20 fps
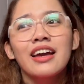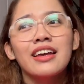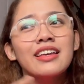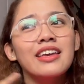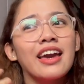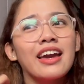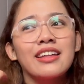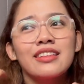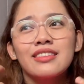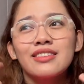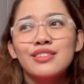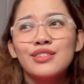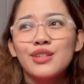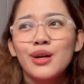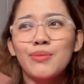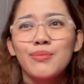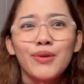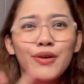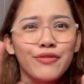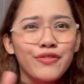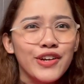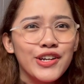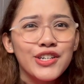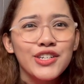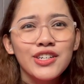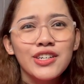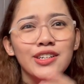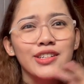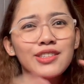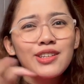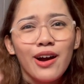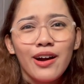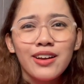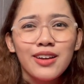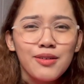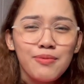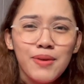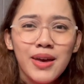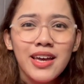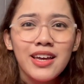get some official
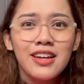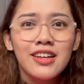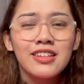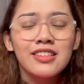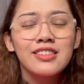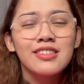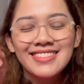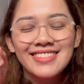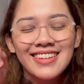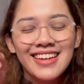documents.